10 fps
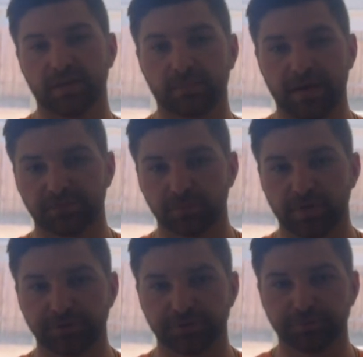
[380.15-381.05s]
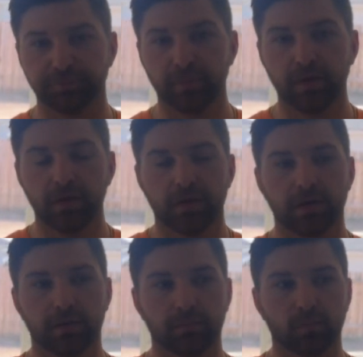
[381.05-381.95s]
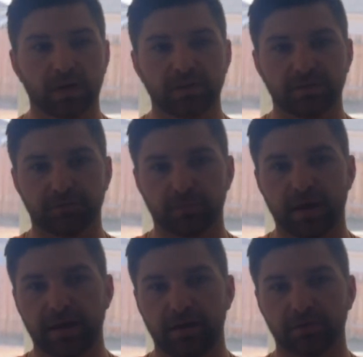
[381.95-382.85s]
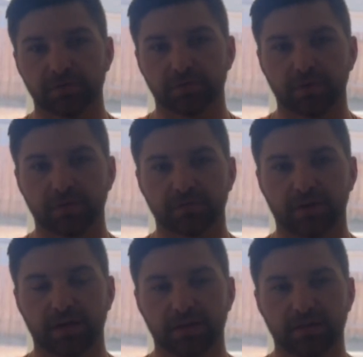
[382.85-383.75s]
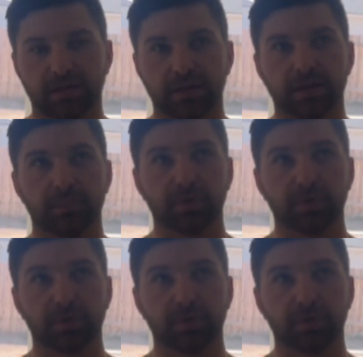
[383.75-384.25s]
the master bedroom. What I did for my house was I ended up